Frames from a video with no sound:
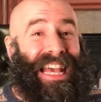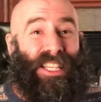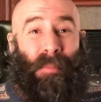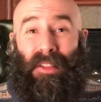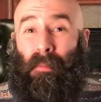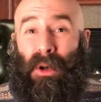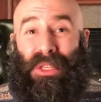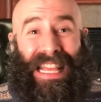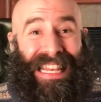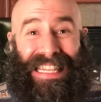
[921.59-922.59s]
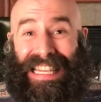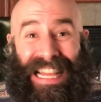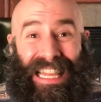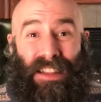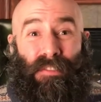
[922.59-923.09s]
is about the most
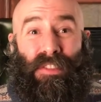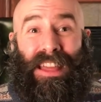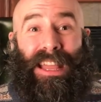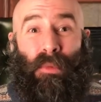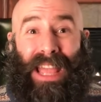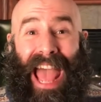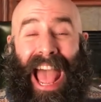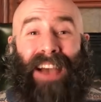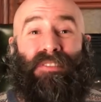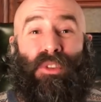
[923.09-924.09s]
indicative thing we have